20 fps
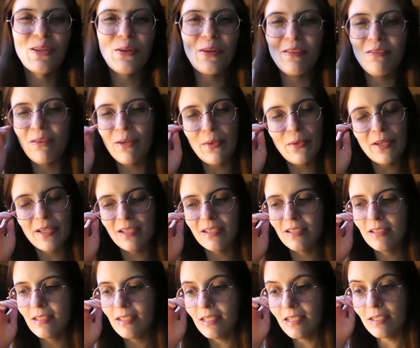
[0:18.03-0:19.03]
everyone,
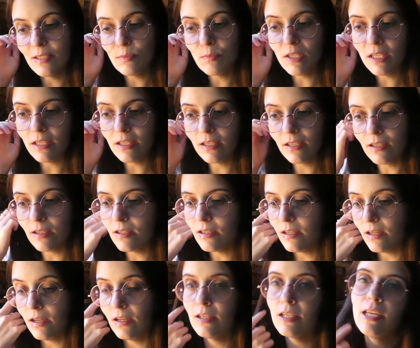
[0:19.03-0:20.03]
it is me
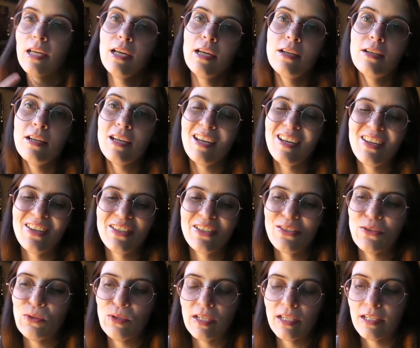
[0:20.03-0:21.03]
again, and
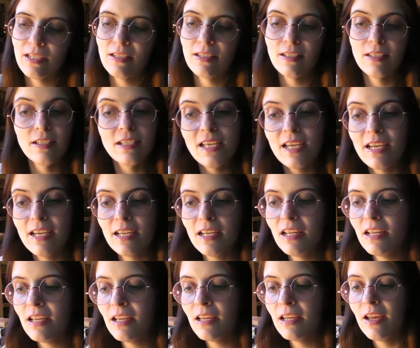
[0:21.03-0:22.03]
today's the day
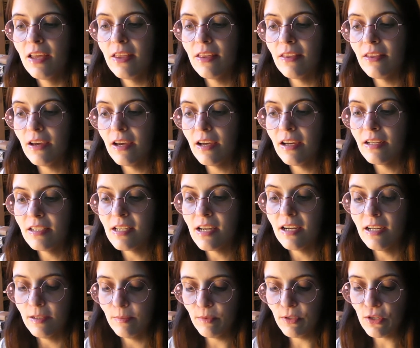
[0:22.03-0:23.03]
that
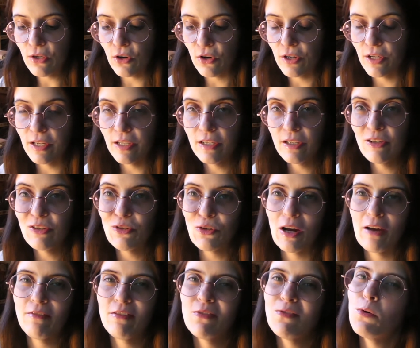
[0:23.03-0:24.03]
I'm starting
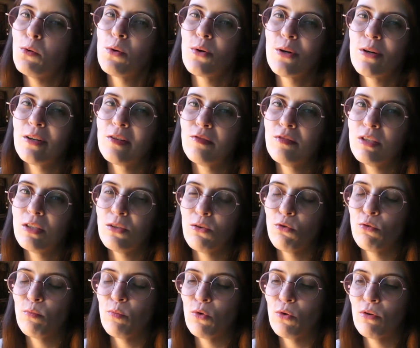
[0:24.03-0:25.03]
Draft 4 of
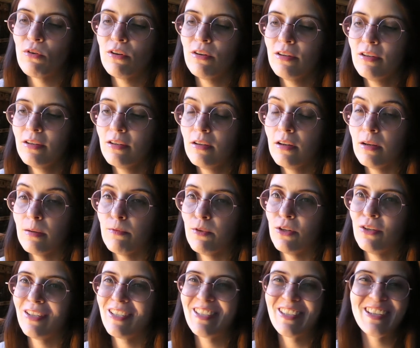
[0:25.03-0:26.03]
Stoneborn, and I'm
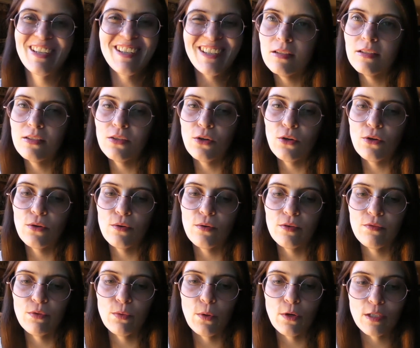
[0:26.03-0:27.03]
very excited. So
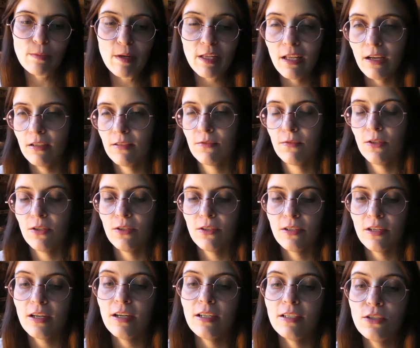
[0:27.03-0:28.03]
if you watched my last
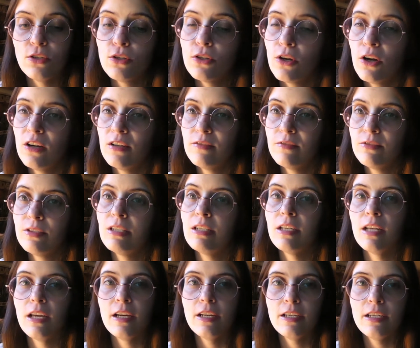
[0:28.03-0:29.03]
vlog, I took off
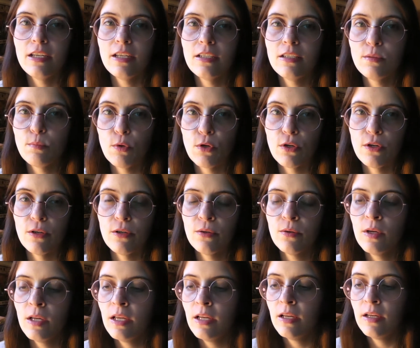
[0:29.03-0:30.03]
today and tomorrow,
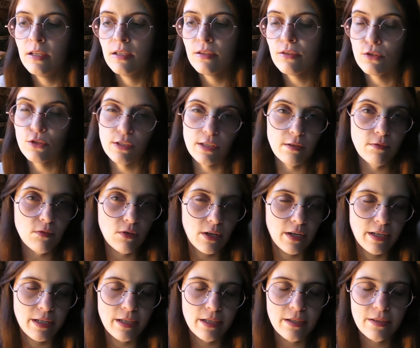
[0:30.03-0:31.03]
Thursday and
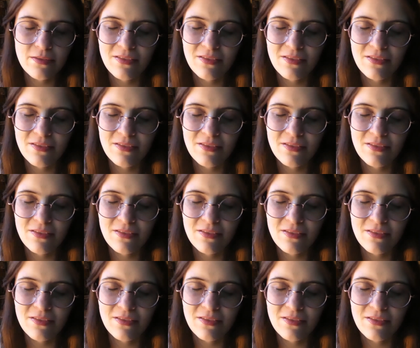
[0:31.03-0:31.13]
Friday,